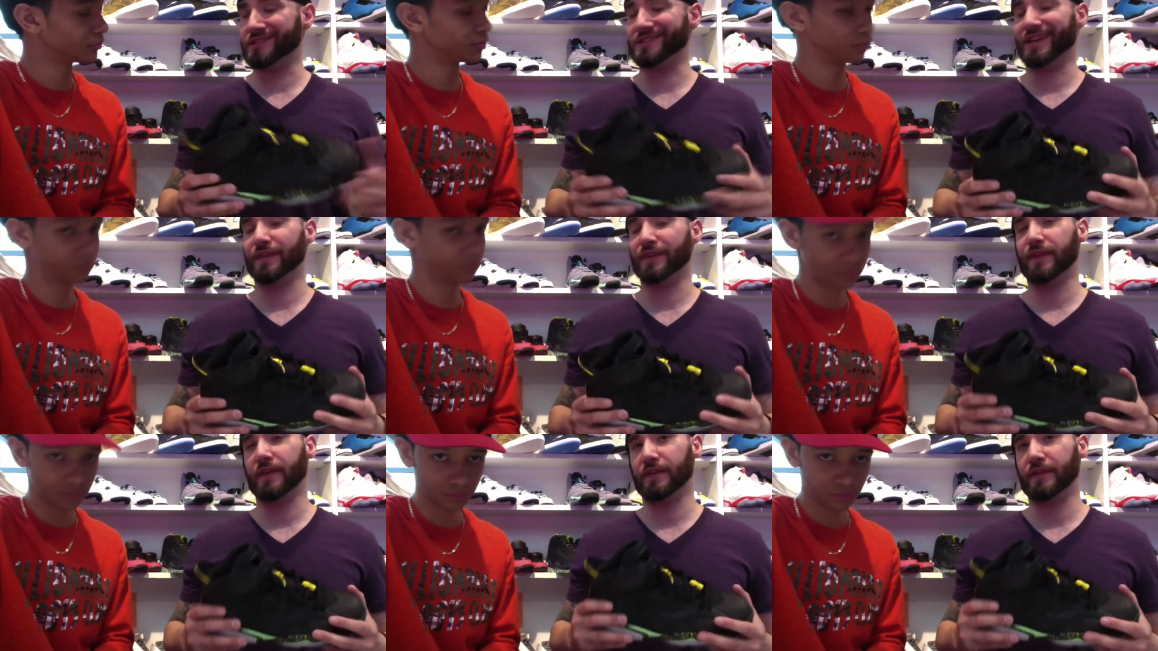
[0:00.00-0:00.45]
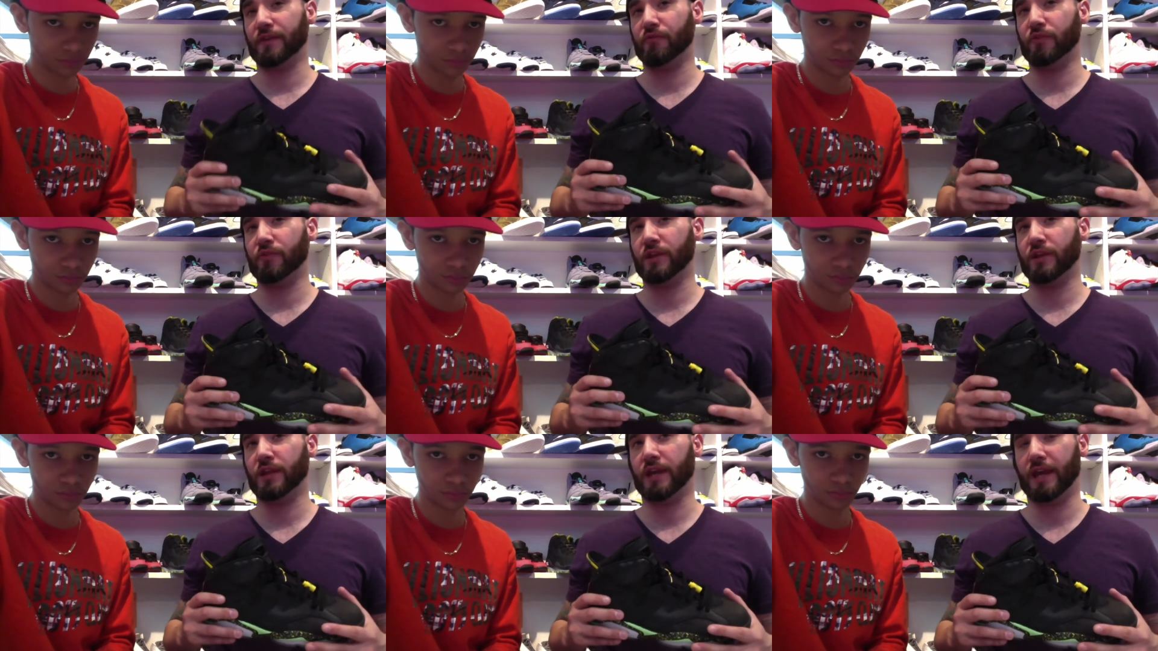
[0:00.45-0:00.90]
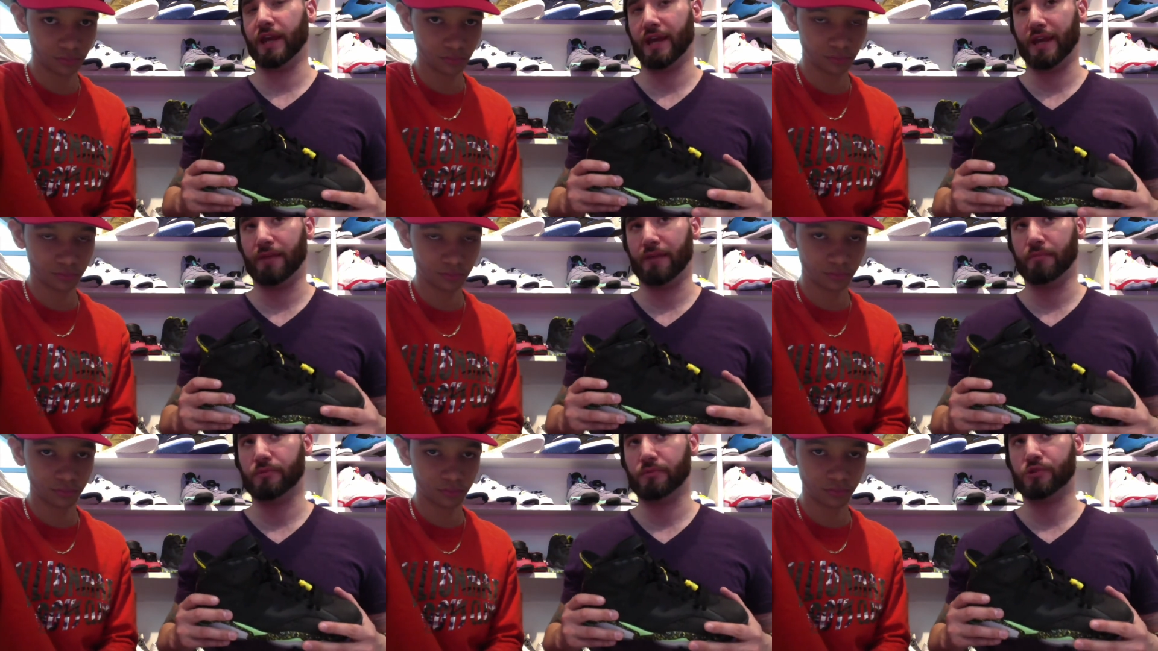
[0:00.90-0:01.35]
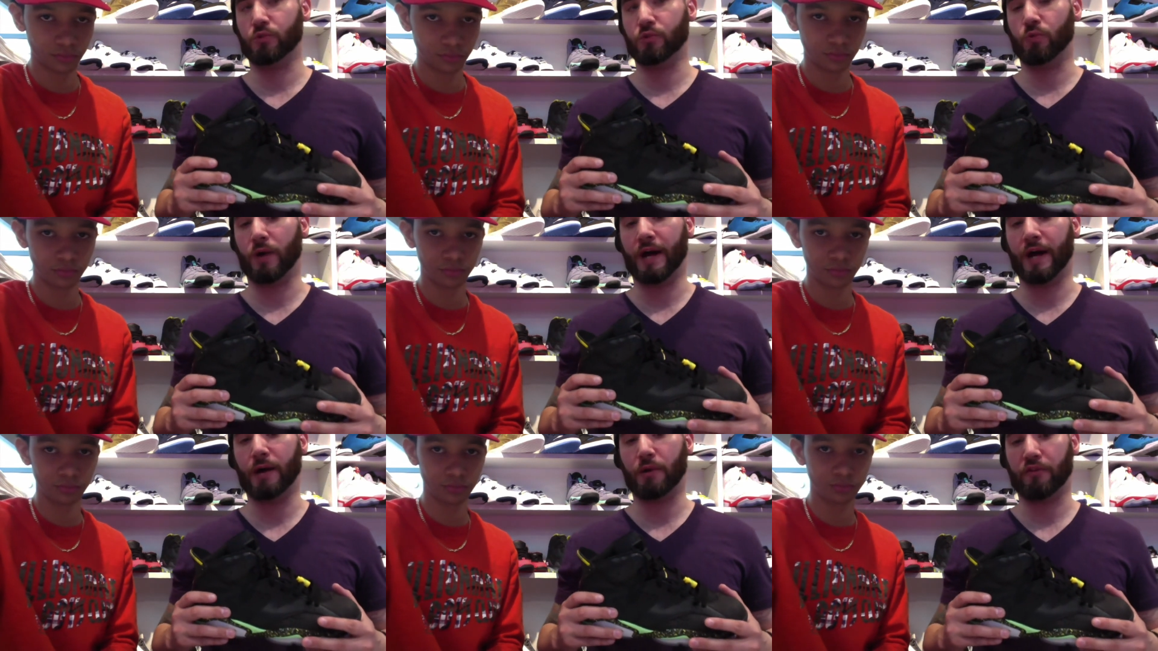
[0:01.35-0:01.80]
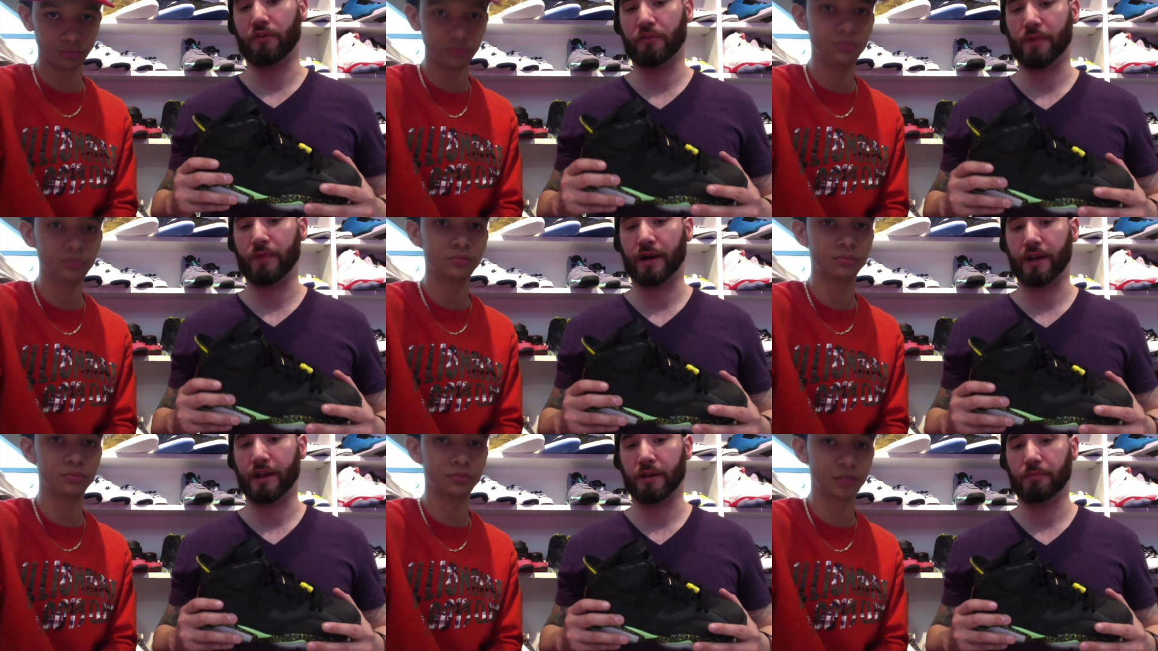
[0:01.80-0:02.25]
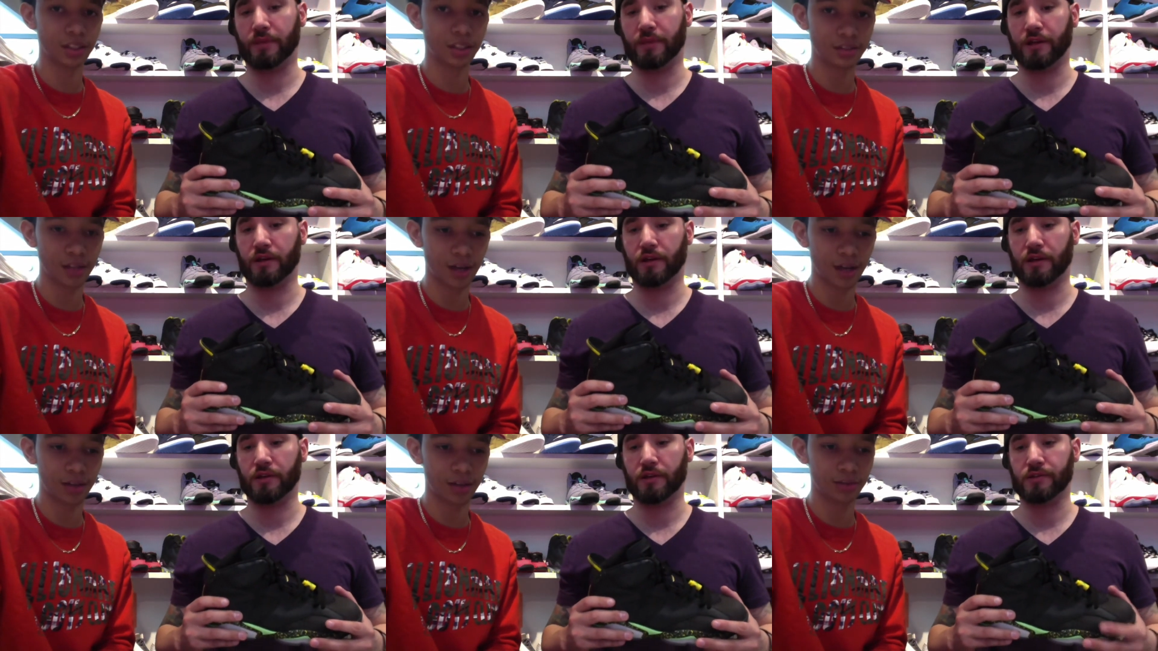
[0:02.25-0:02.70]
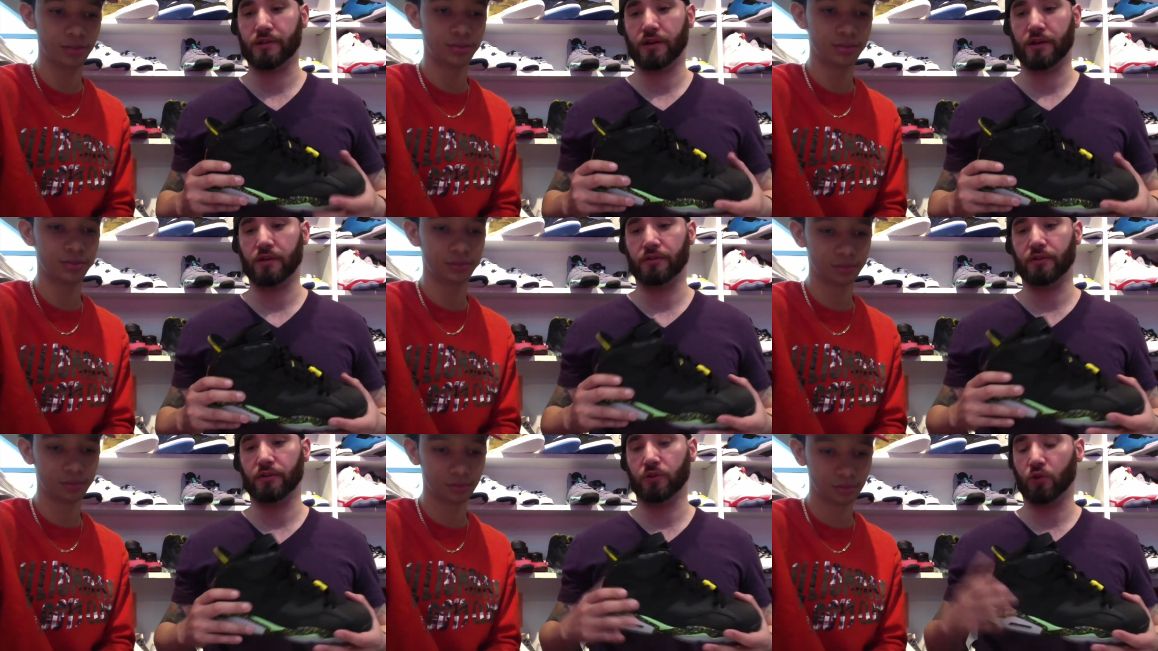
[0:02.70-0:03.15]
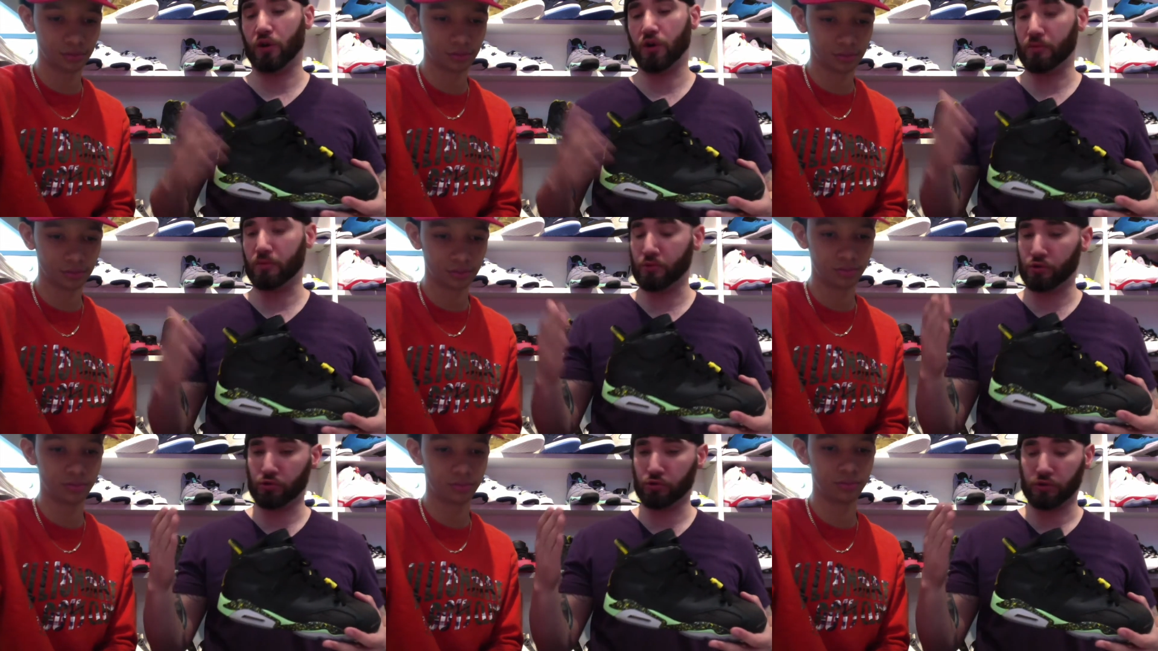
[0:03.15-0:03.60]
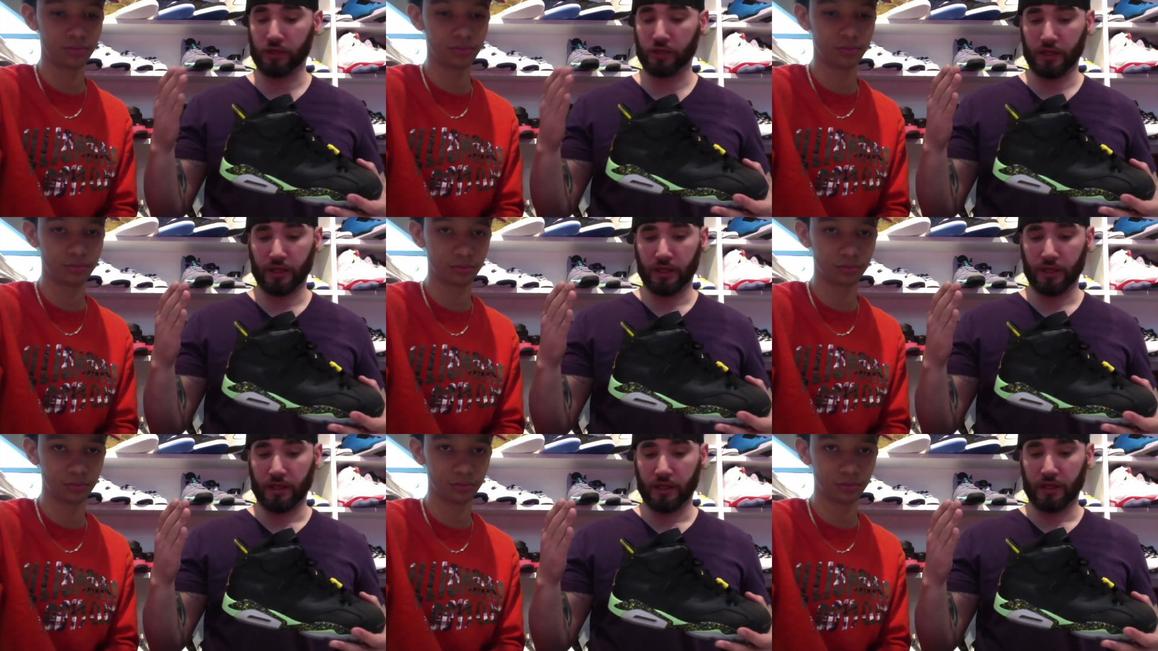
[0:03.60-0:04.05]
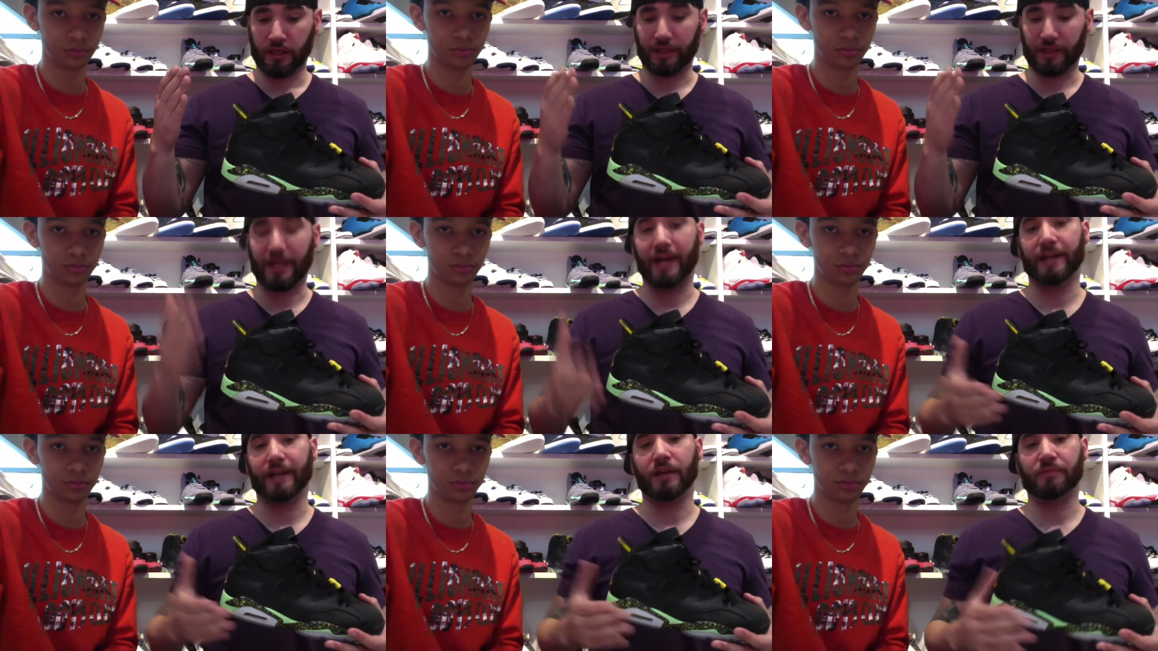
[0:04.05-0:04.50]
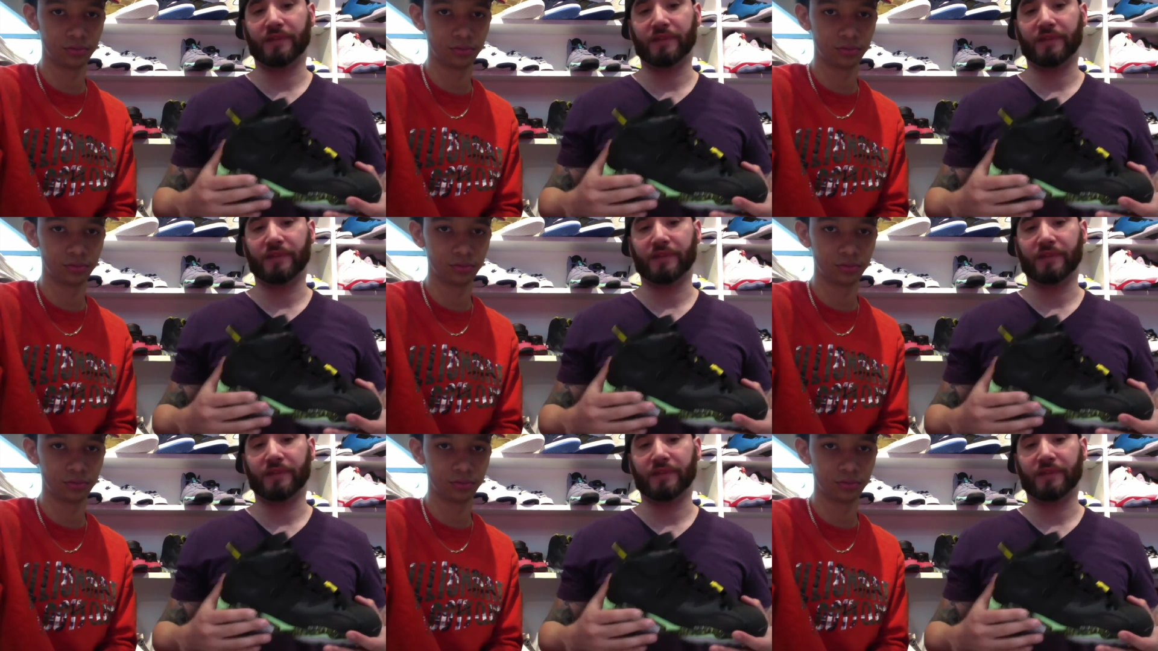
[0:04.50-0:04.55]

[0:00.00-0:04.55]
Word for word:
Speaker 1: I think they really aim to wow everybody because exactly. on um, the normal lineup